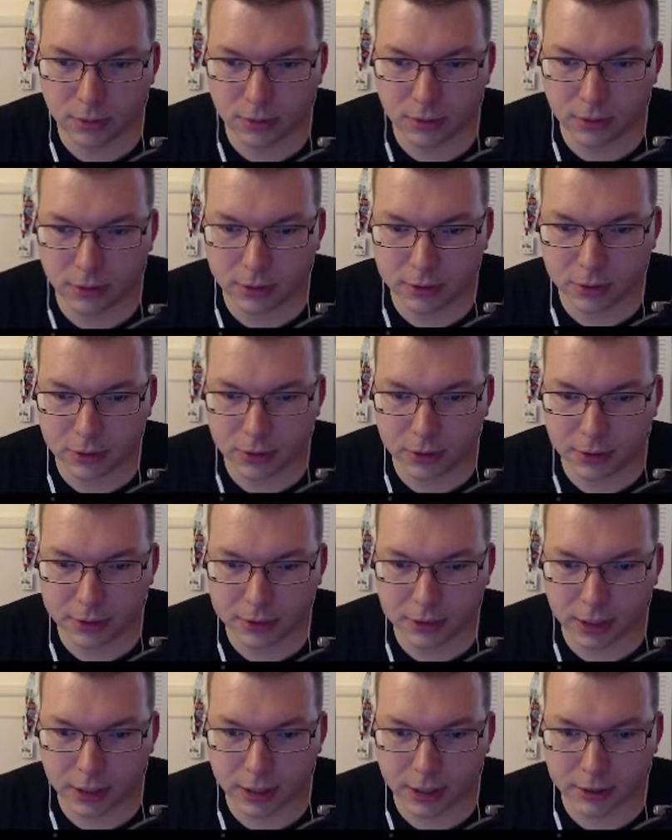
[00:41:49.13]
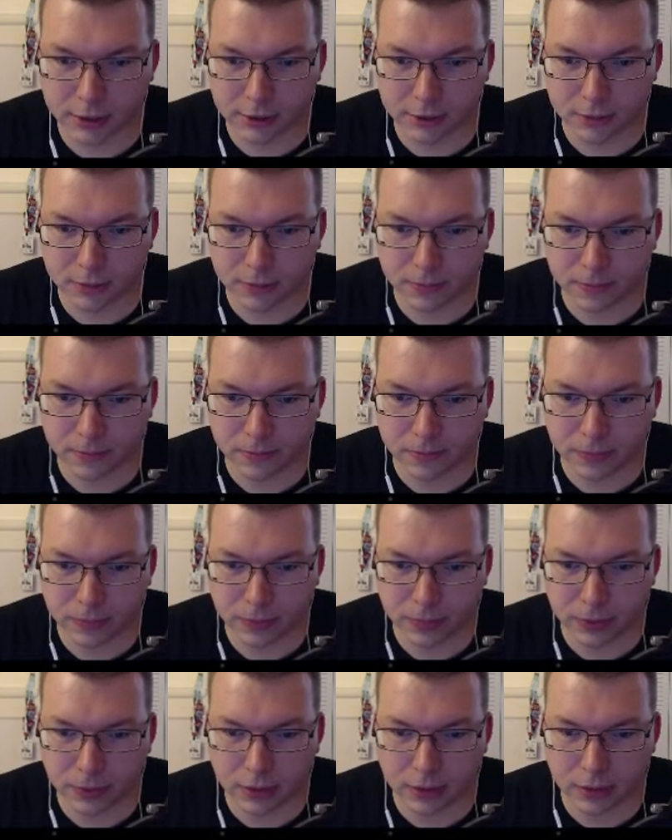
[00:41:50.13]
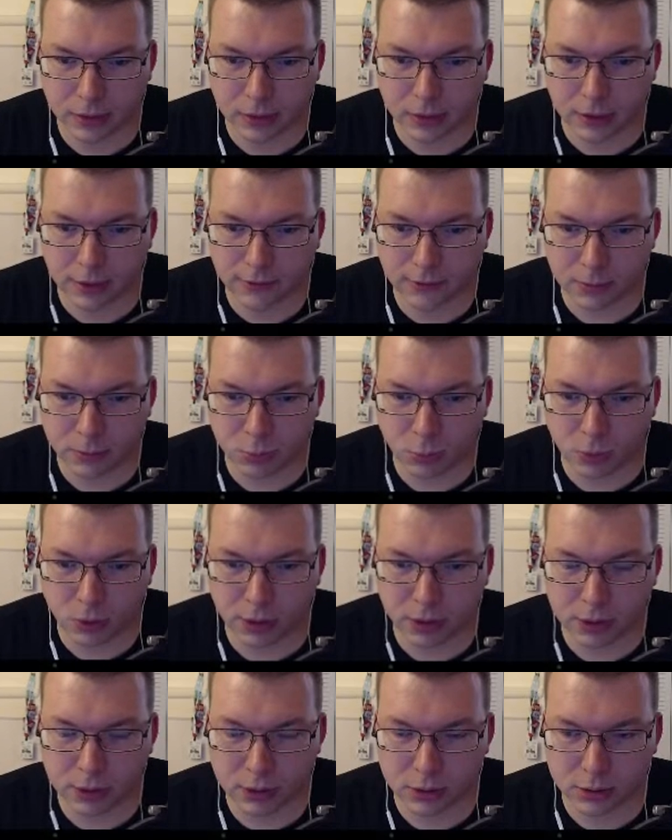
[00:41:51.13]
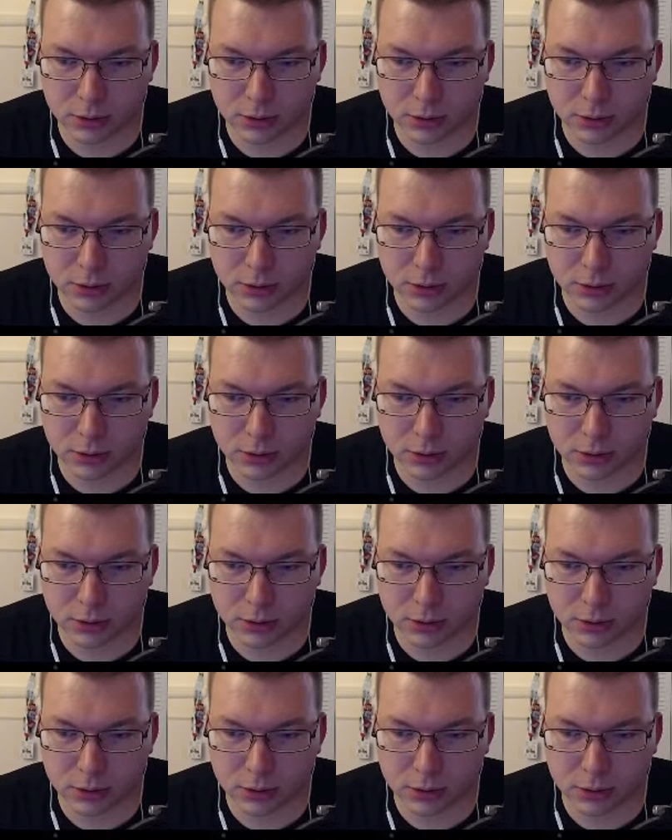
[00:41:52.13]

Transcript: Let's turn SAS. If I point